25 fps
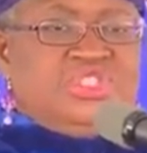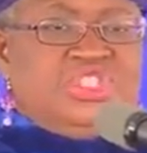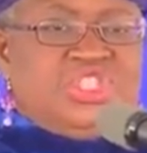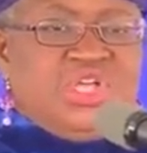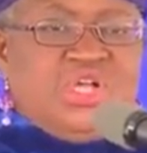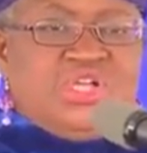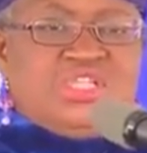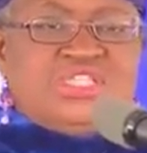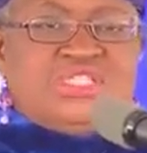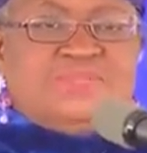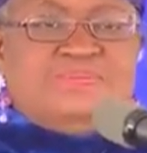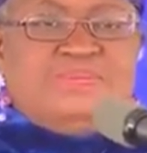
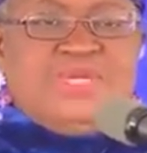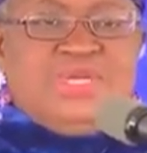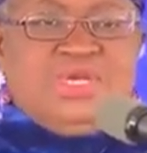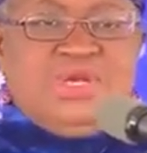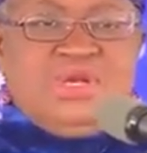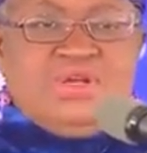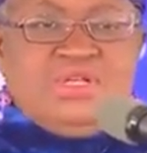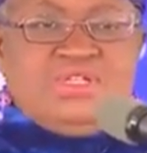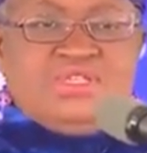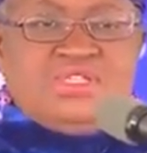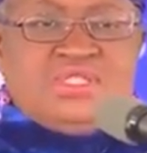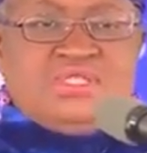just
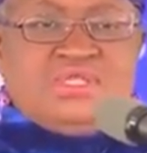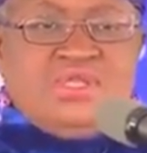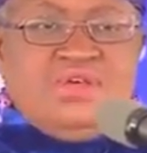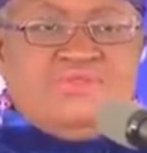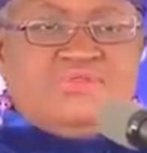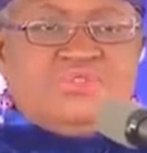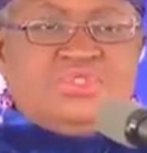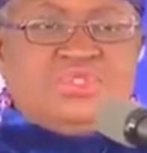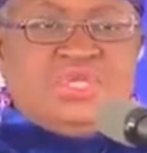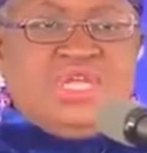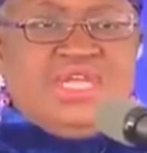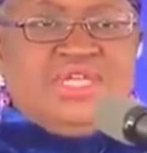because
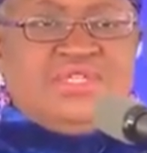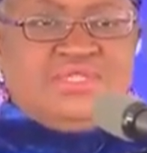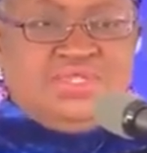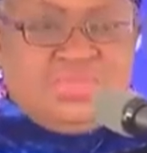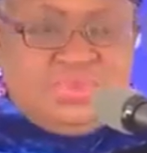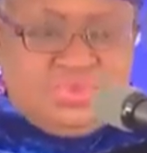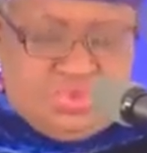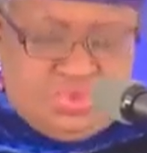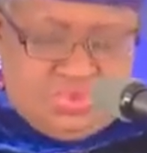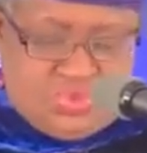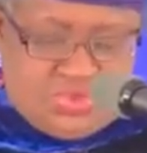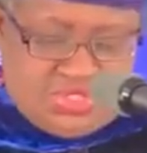of trying
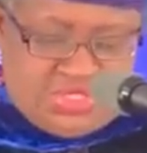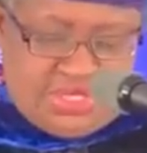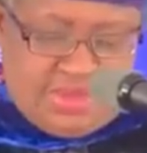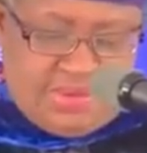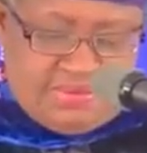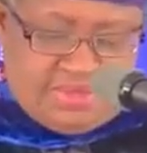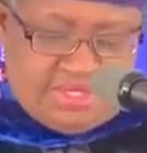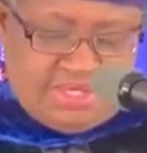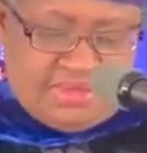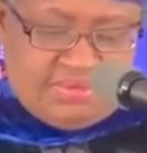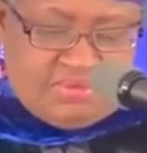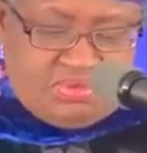to do
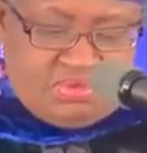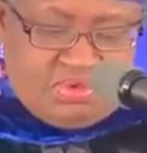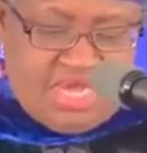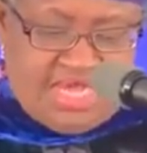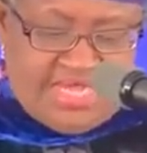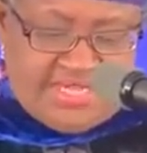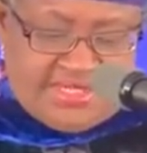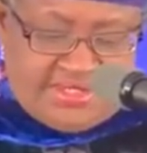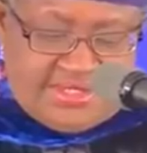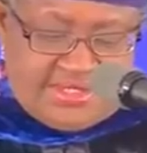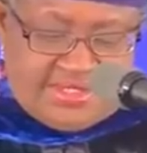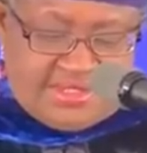something
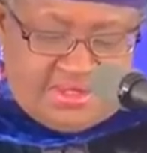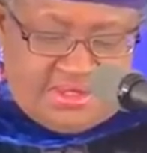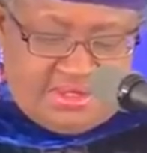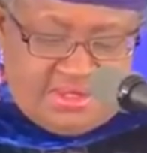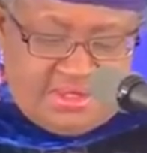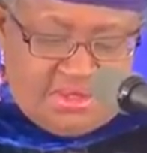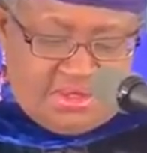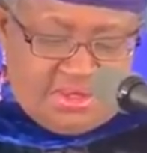right,